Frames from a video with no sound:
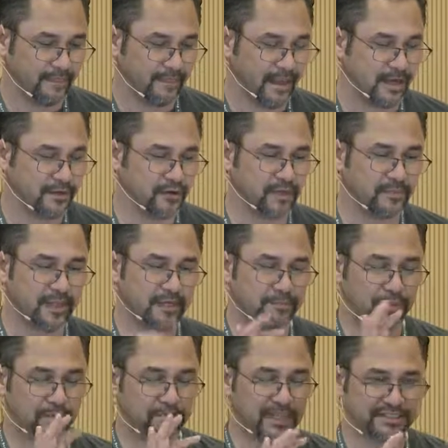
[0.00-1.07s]
And you're going to be able
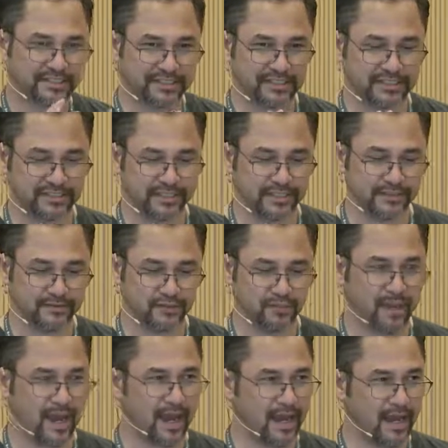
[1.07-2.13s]
to put messages in to
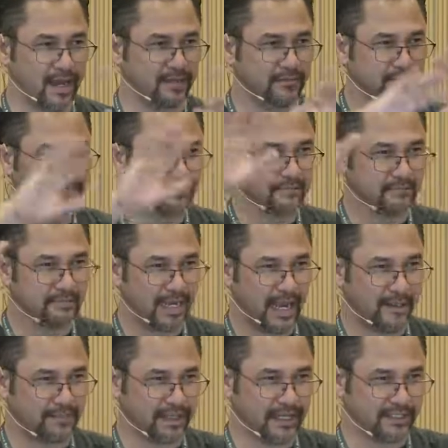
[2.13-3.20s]
my
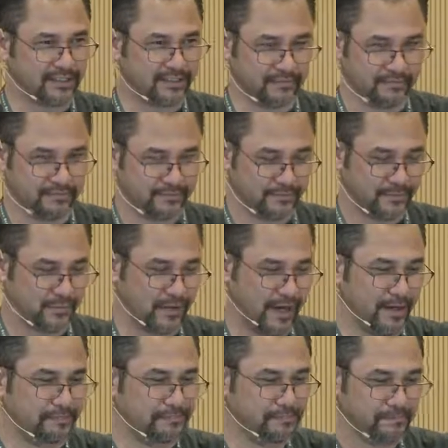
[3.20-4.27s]
application,
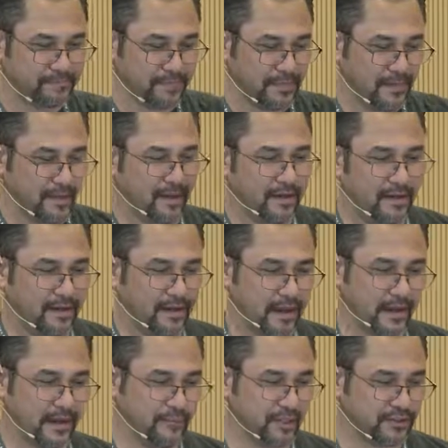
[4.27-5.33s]
okay?
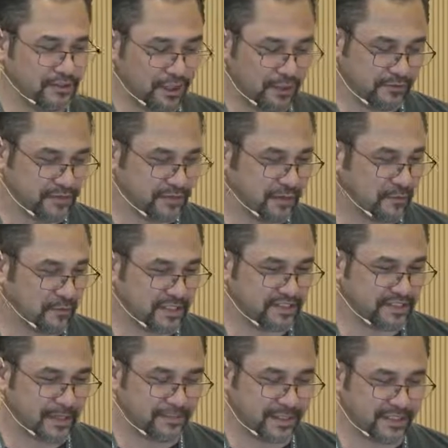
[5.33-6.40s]
And I'll show you what
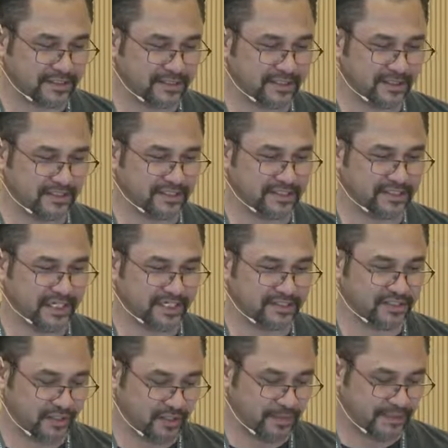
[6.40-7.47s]
this application does in a second.
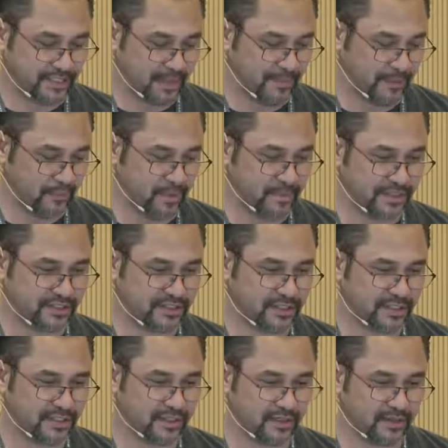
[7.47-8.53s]
So let me type in one message
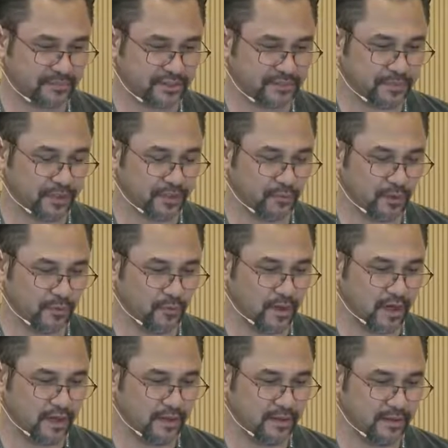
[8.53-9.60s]
here. I'm just putting the word
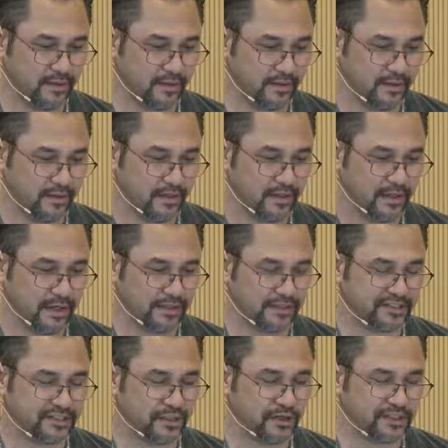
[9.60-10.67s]
one.
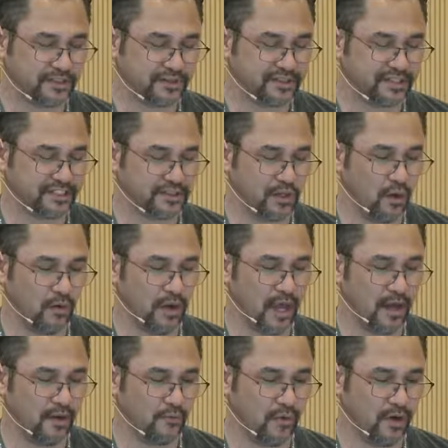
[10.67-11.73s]
And notice it says
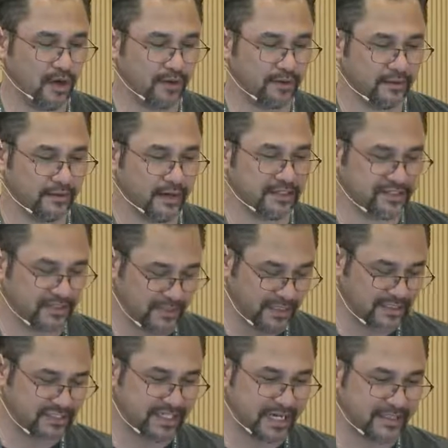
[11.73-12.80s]
hola, 1, all right?
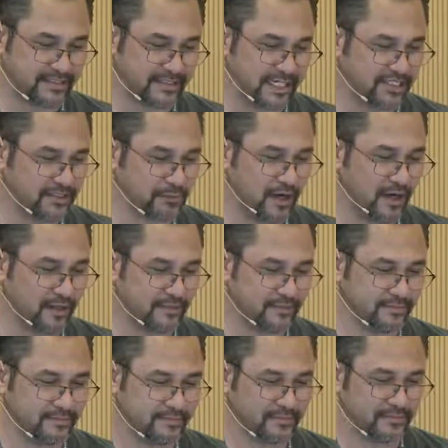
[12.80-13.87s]
Somebody just added test
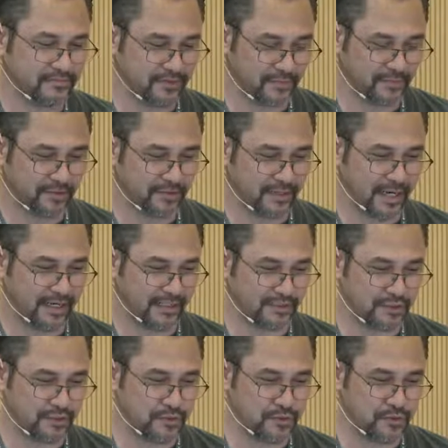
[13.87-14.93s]
1. Someone added
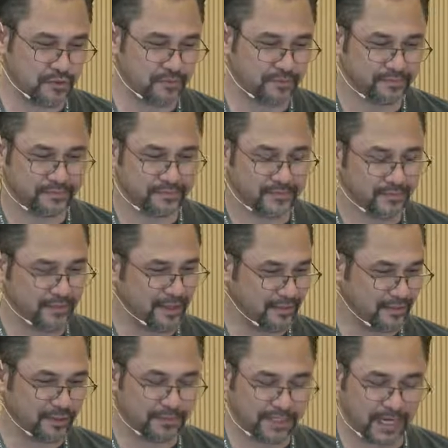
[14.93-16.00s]
2, all right?
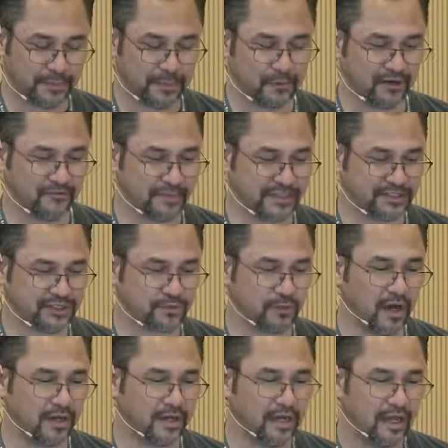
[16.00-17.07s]
You can type in whatever message you
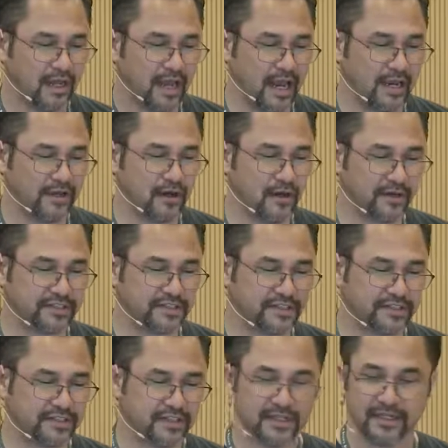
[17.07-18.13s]
want. And
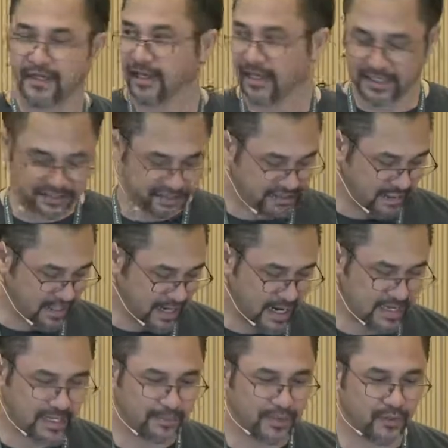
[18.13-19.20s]
notice it's
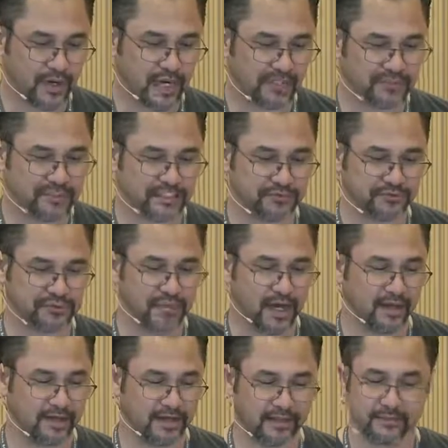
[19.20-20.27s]
AWS that's
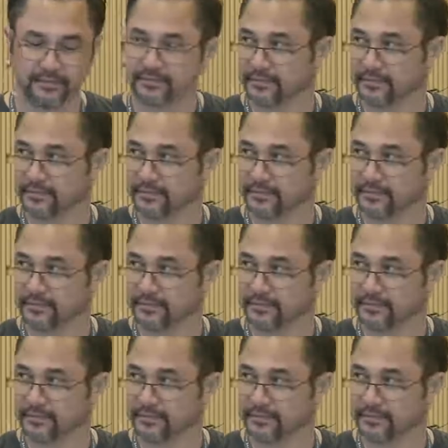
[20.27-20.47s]
responding.